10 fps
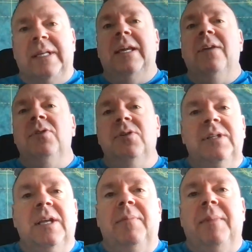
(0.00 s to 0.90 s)
It gives you
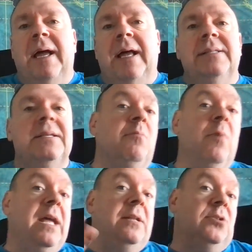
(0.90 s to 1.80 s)
some
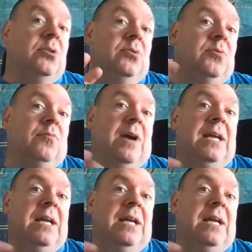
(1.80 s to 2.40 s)
way to